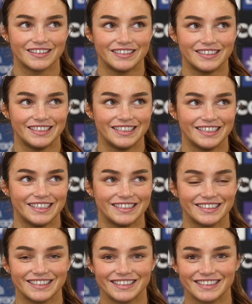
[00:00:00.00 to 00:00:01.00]
could,
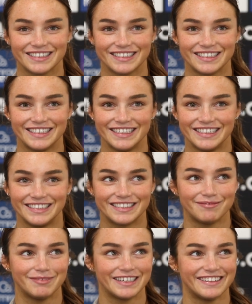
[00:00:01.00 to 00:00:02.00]
yeah, get
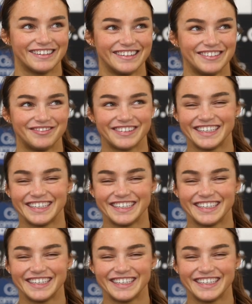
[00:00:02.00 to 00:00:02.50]
into my groove.